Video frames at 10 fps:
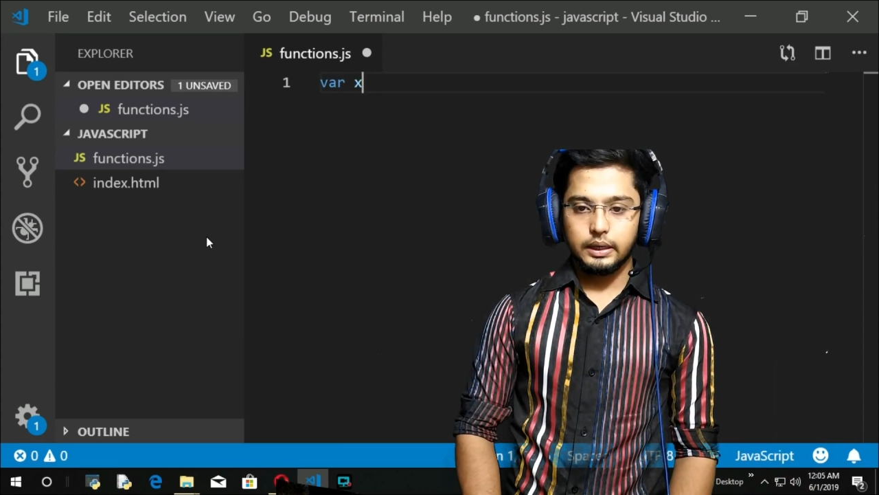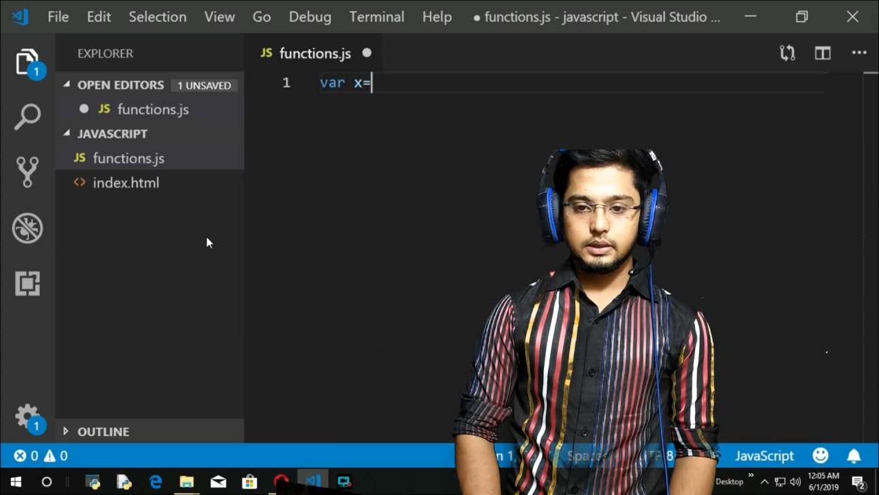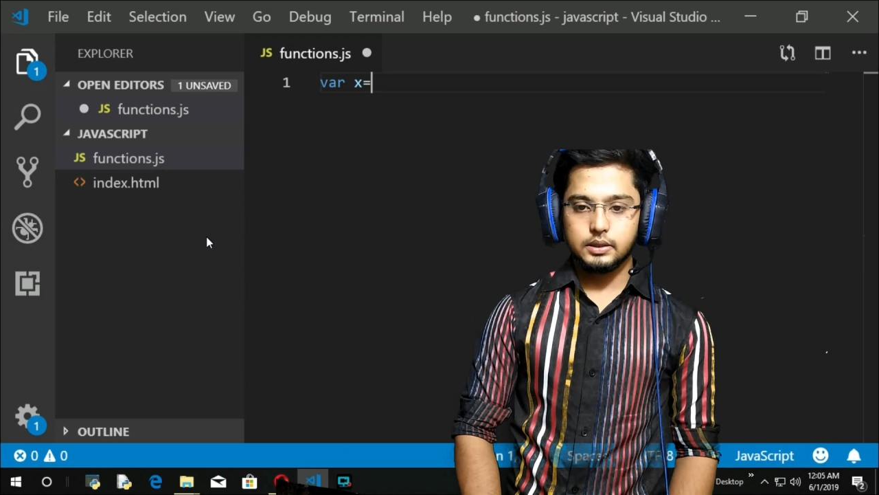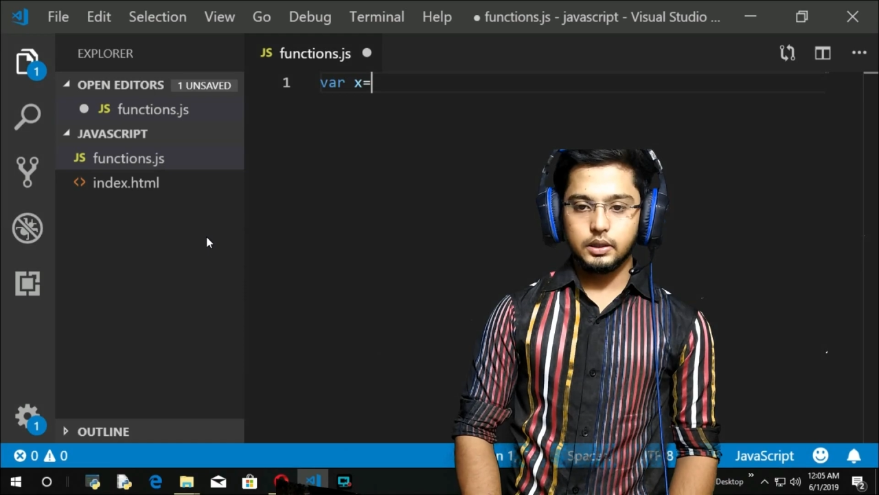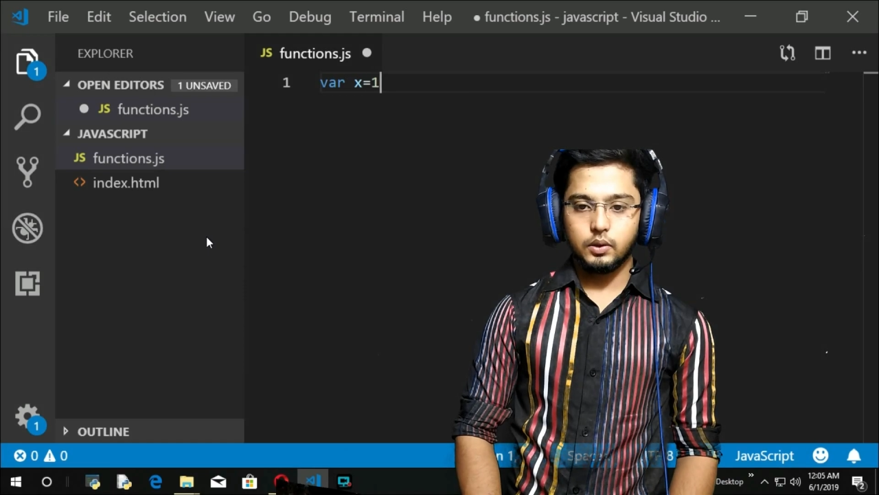
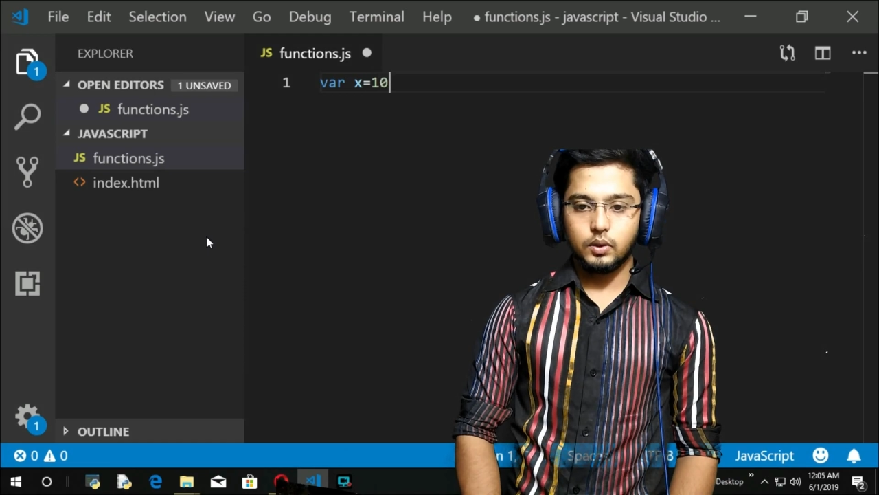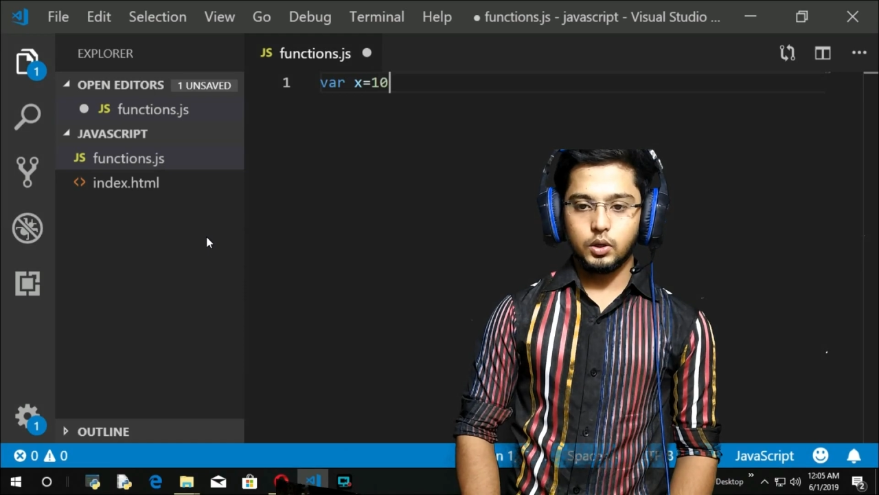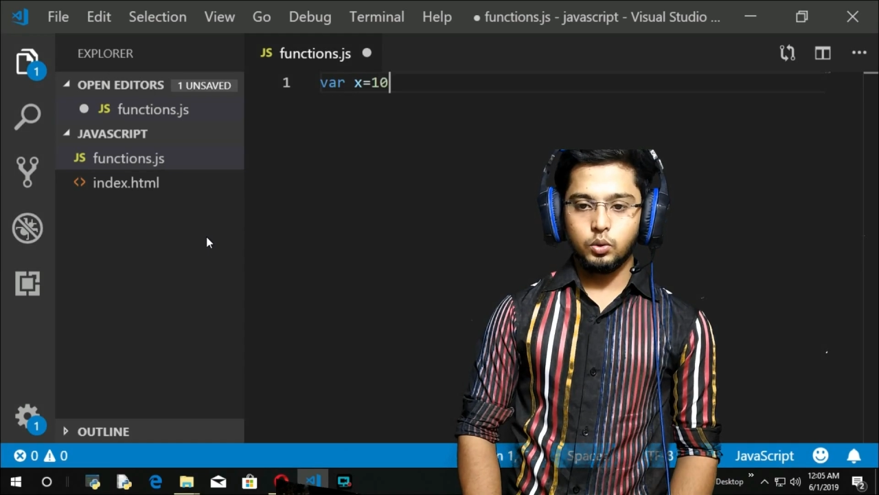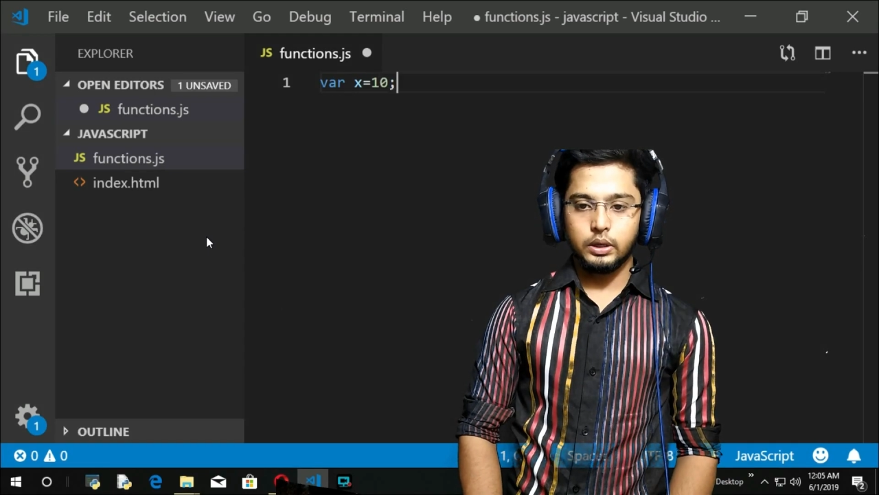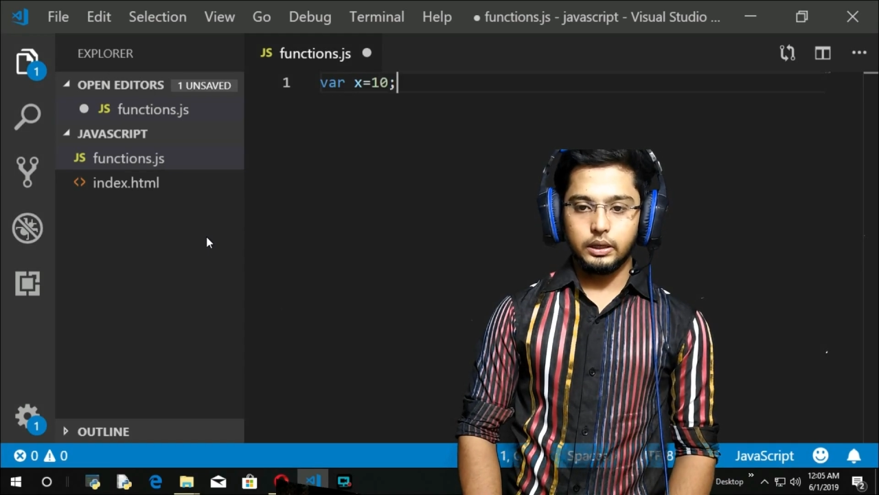x is
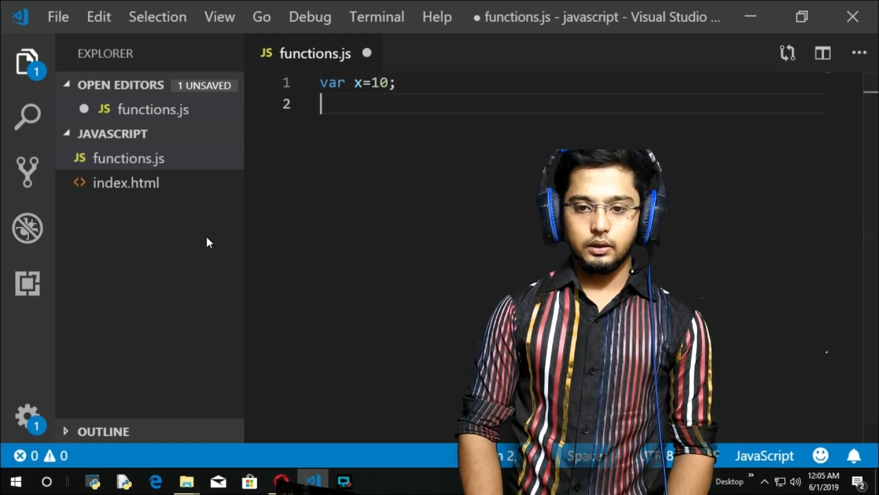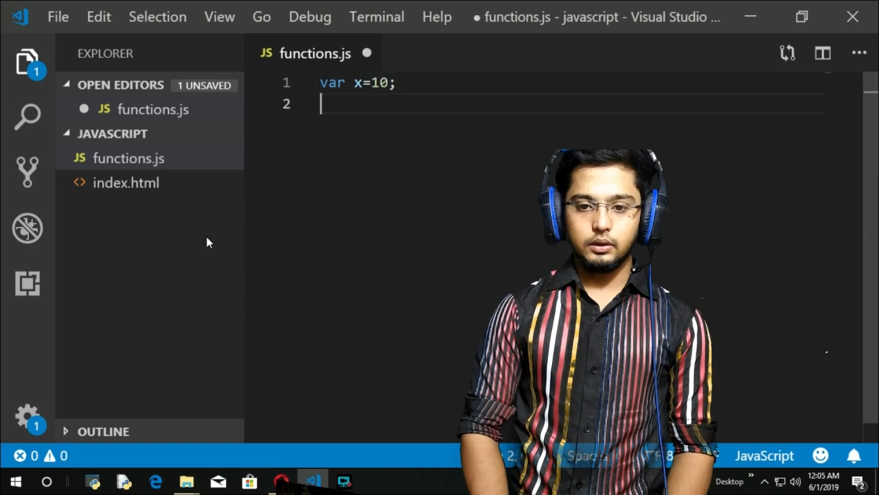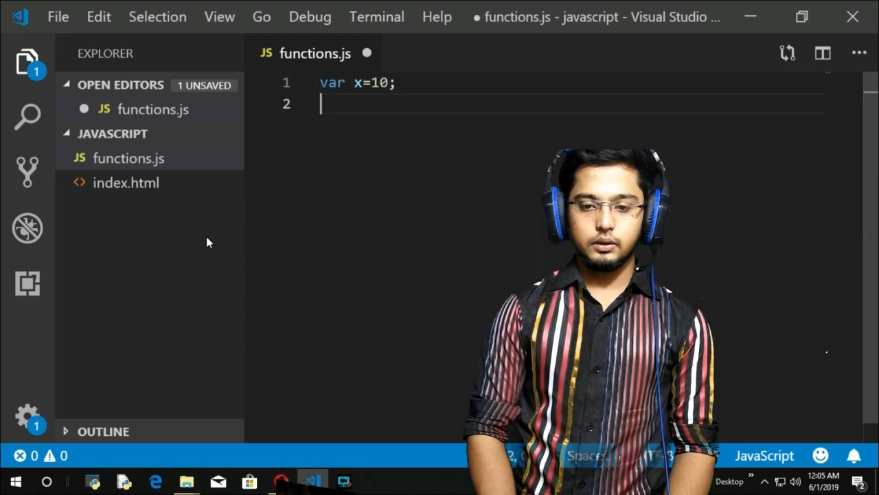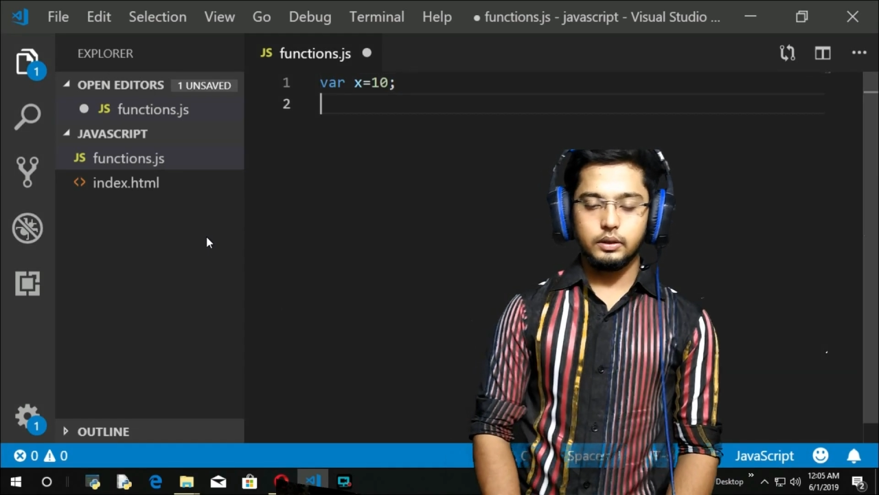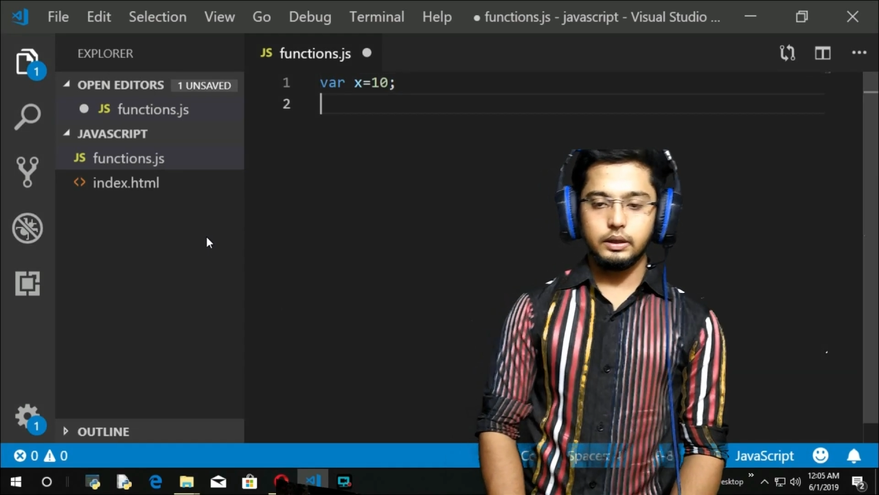equal to 10,